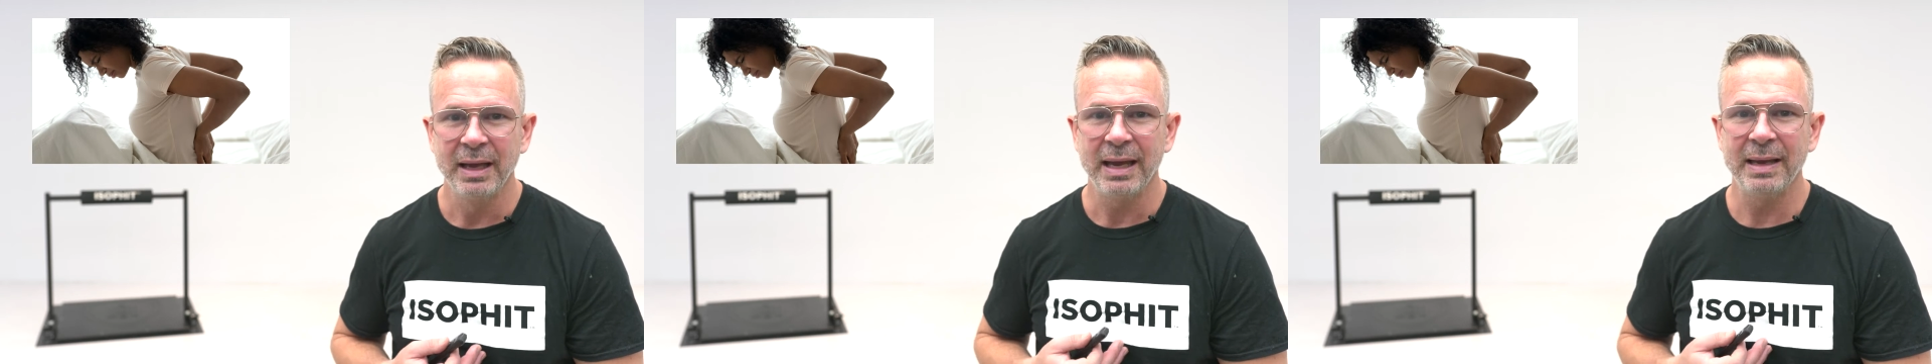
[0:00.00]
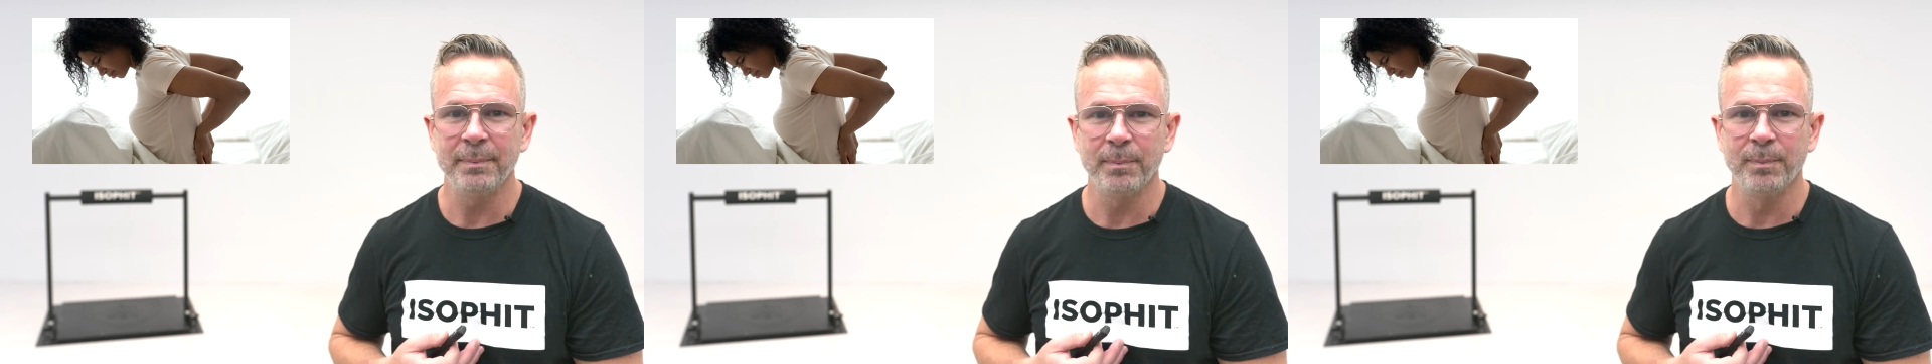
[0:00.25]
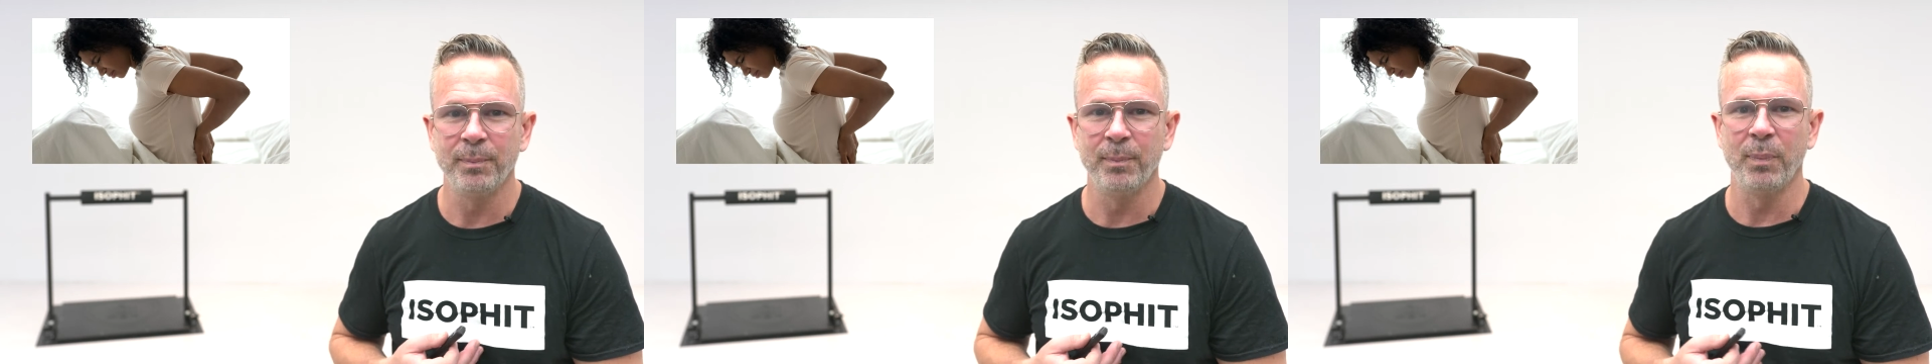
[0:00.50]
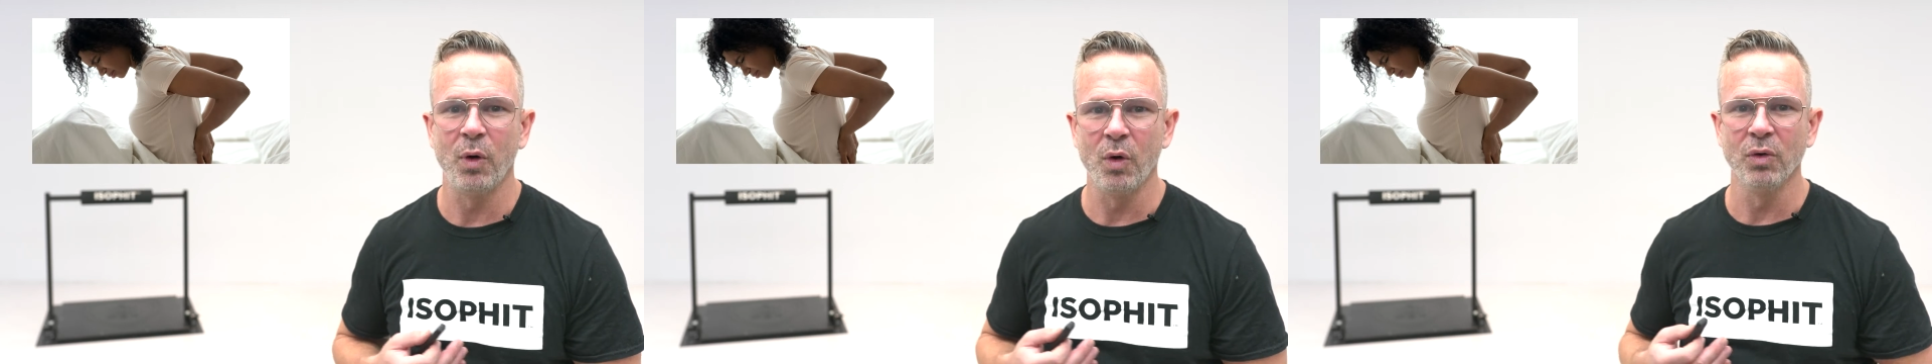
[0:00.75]
it
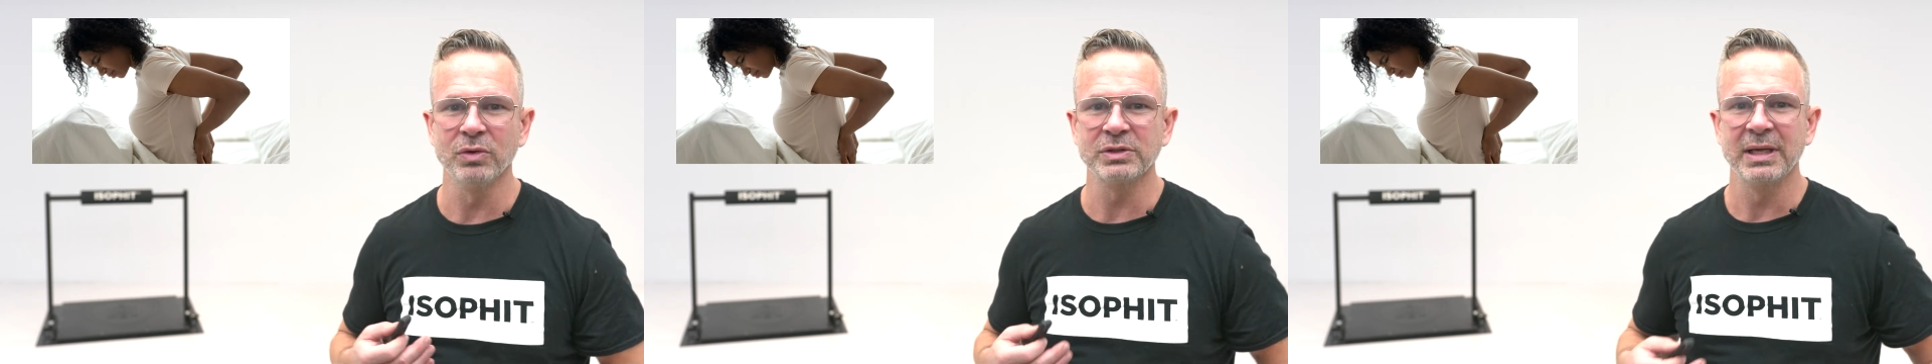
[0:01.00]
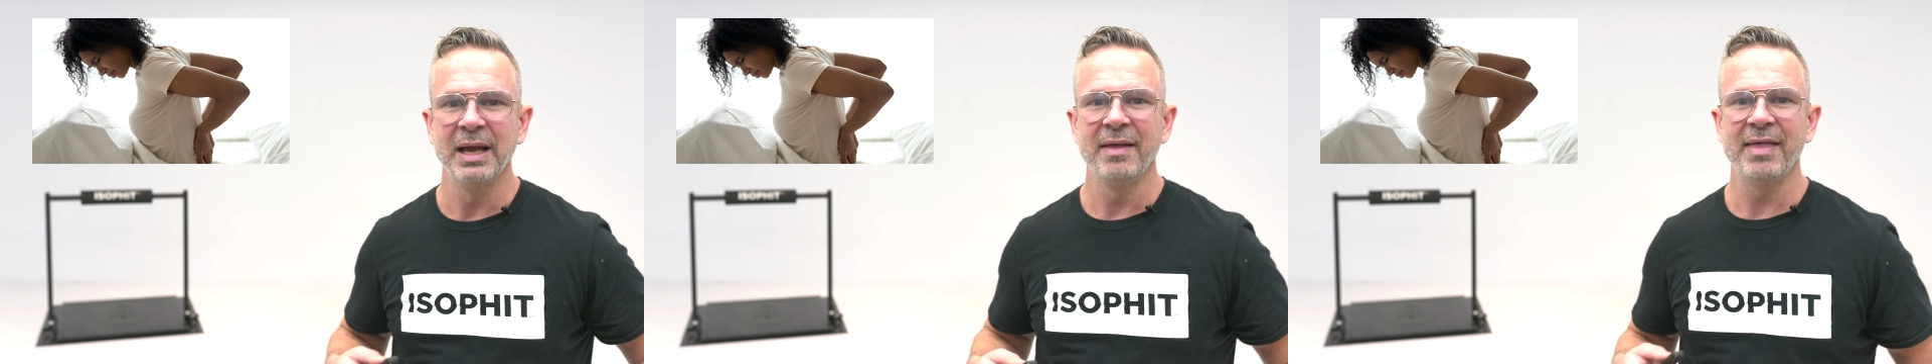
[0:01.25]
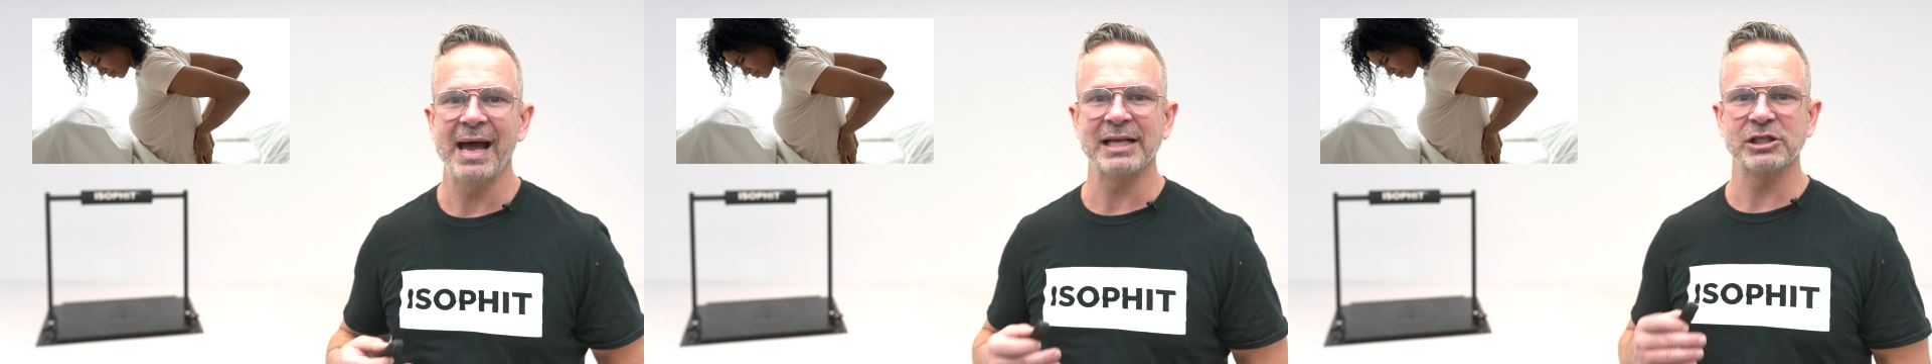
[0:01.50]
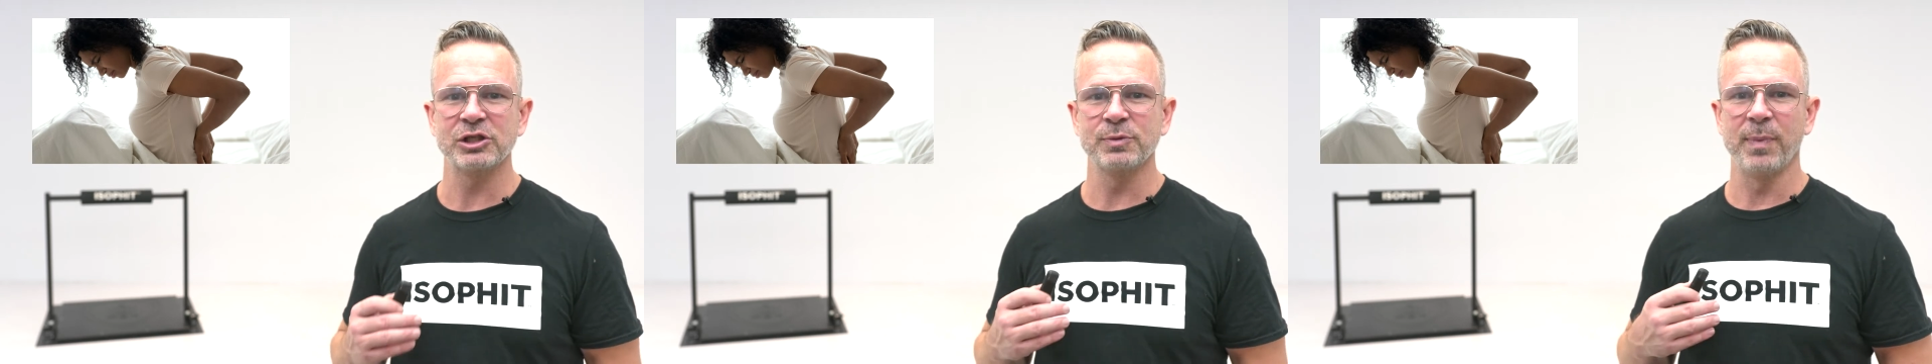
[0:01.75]
pulls that
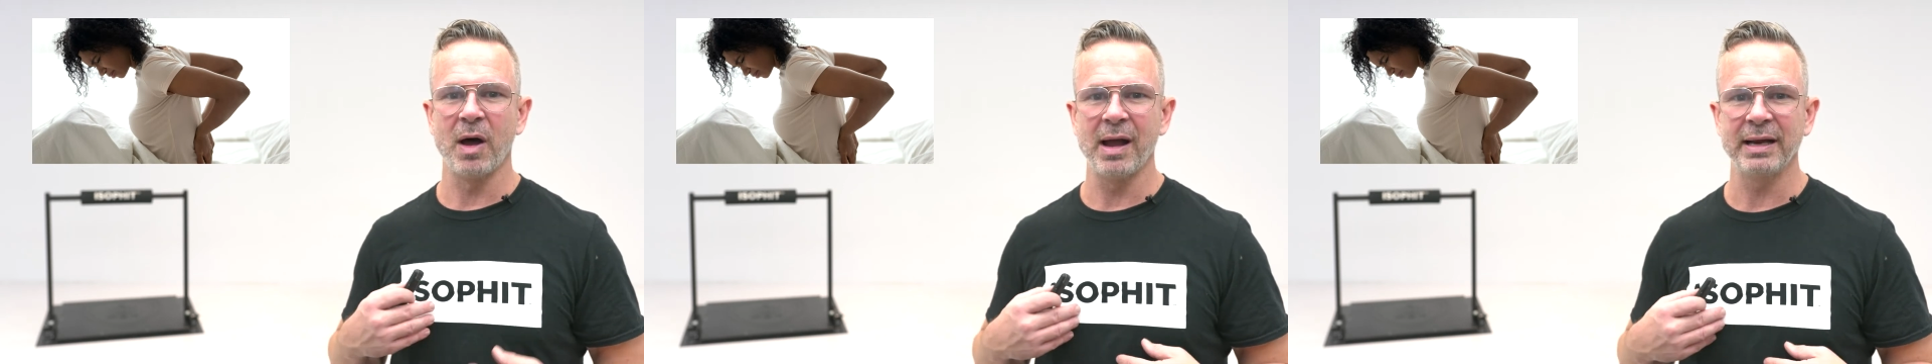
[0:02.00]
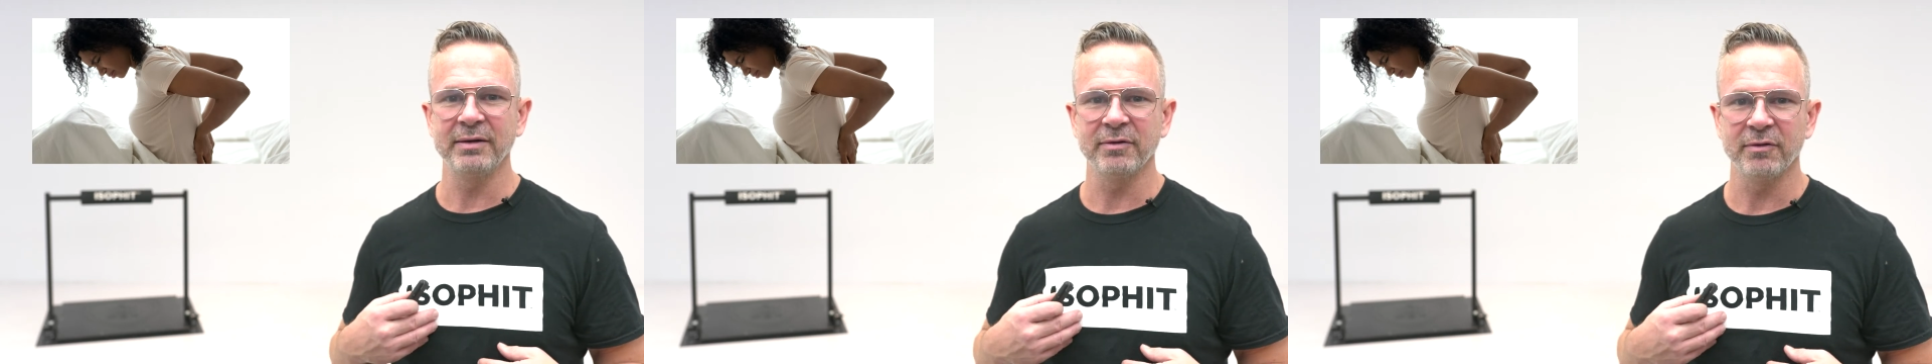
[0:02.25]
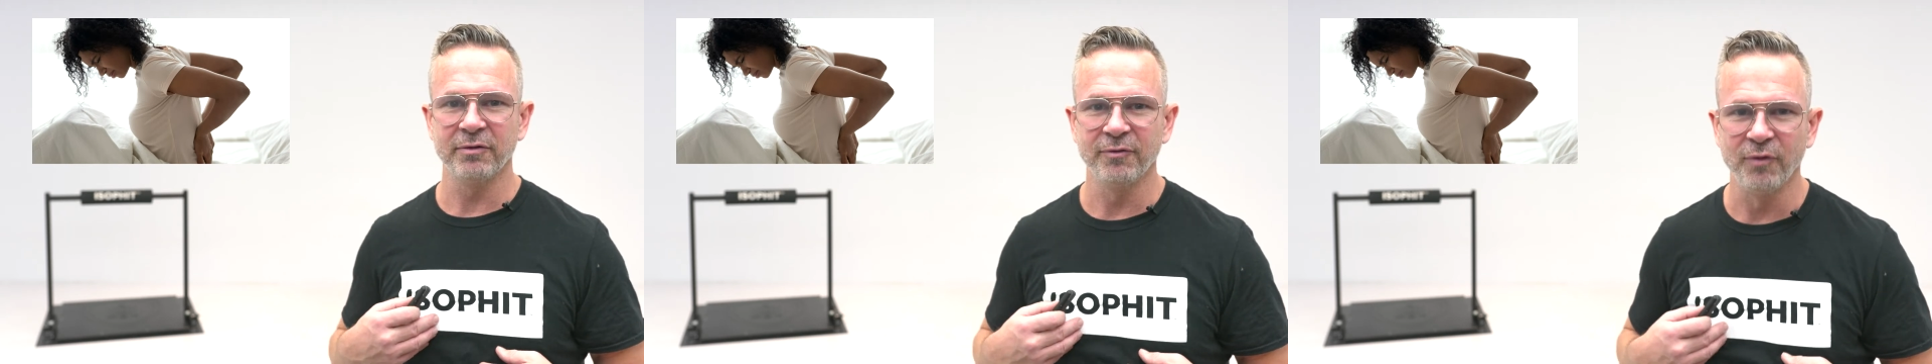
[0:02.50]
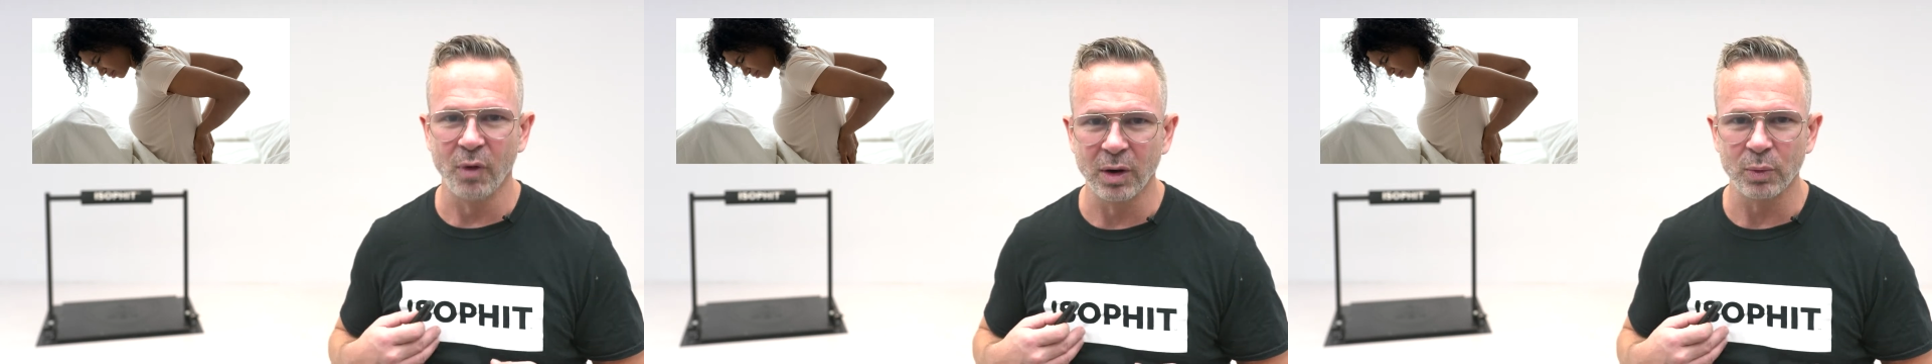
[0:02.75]
spine
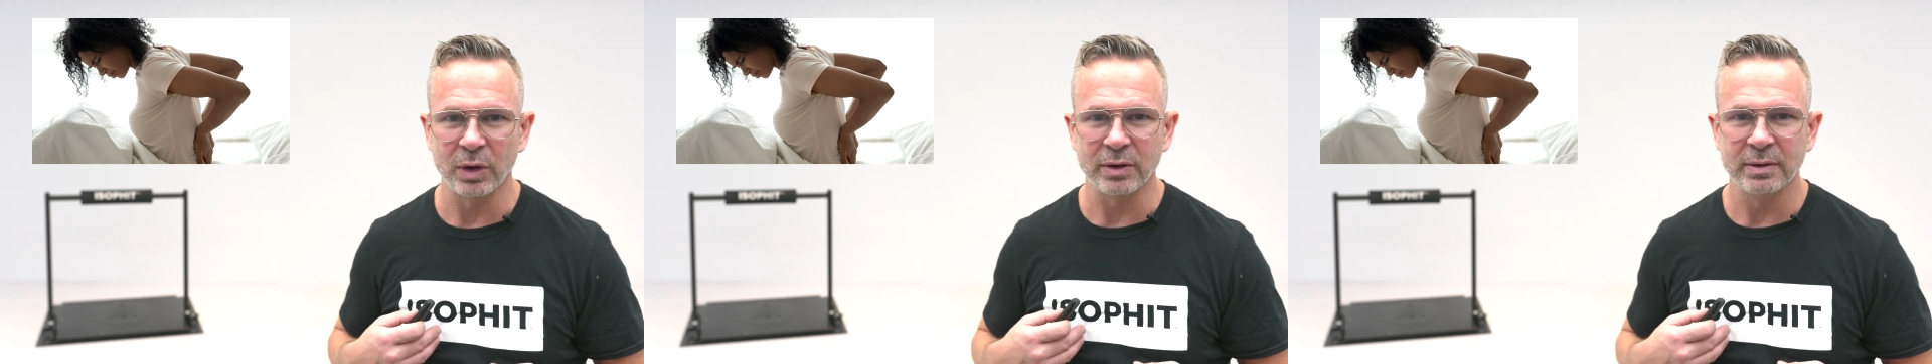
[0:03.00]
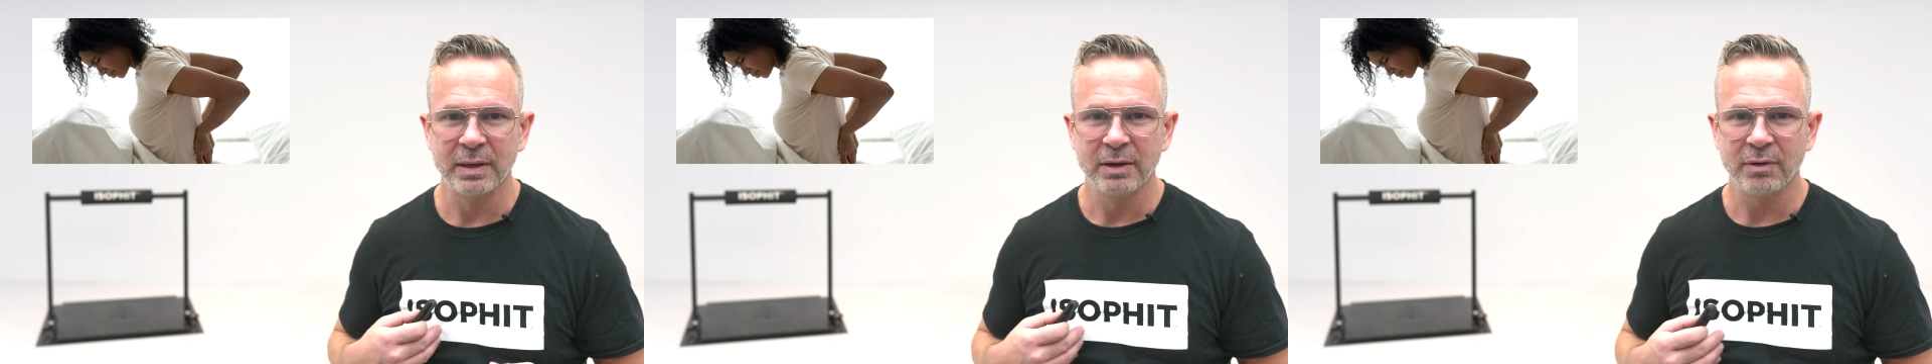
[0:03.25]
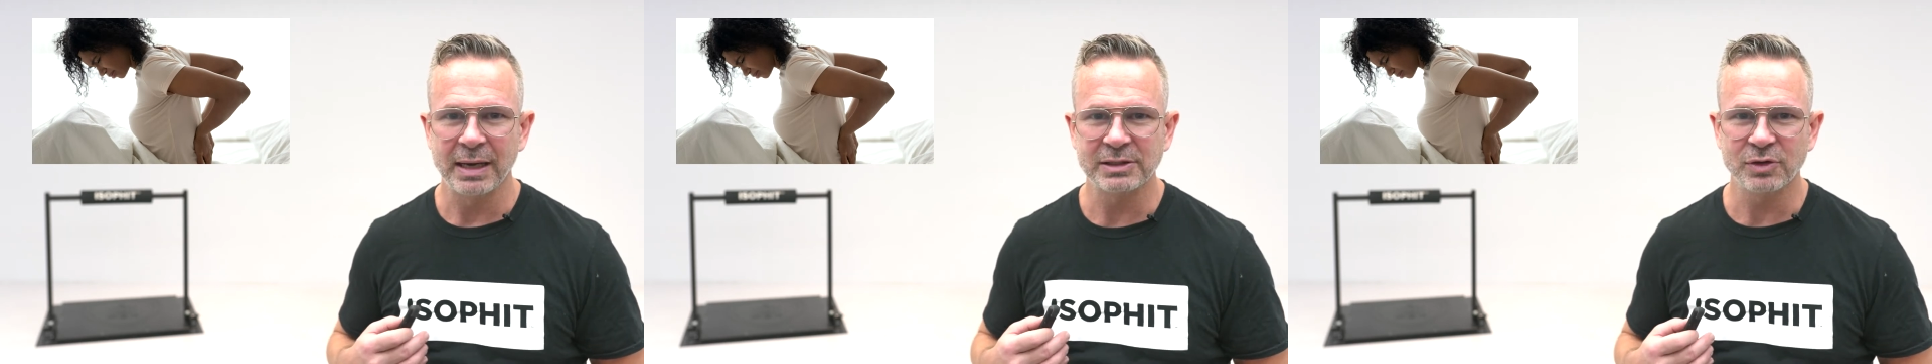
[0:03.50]
forward, right?